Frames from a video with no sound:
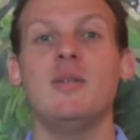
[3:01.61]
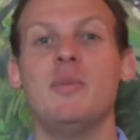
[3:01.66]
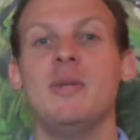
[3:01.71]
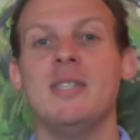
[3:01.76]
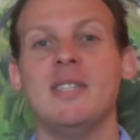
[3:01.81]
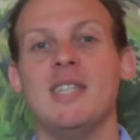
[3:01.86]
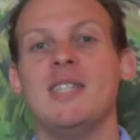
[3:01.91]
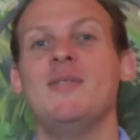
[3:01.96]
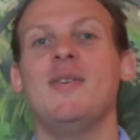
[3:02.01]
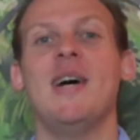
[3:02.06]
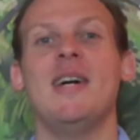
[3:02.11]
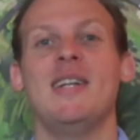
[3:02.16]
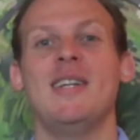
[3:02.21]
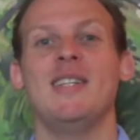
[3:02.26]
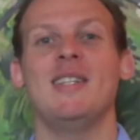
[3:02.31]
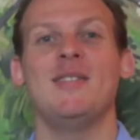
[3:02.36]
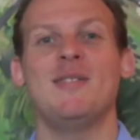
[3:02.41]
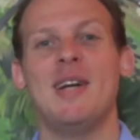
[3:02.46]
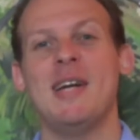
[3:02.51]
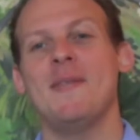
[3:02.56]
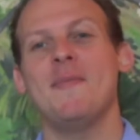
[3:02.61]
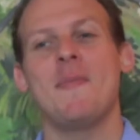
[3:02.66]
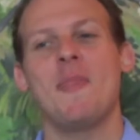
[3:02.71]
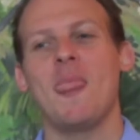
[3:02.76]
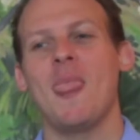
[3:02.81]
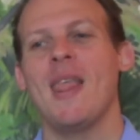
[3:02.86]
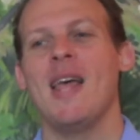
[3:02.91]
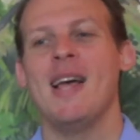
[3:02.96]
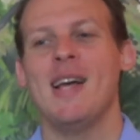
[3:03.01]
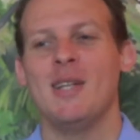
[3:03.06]
the business finally, right?
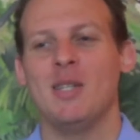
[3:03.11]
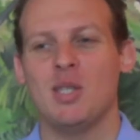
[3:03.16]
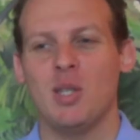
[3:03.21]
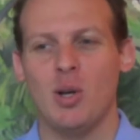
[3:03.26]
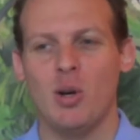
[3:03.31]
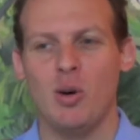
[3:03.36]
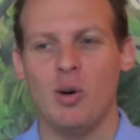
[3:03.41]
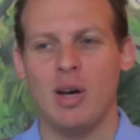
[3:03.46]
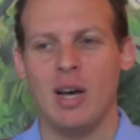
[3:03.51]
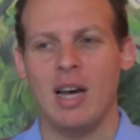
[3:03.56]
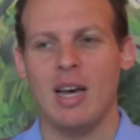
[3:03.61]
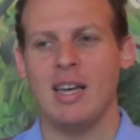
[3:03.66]
So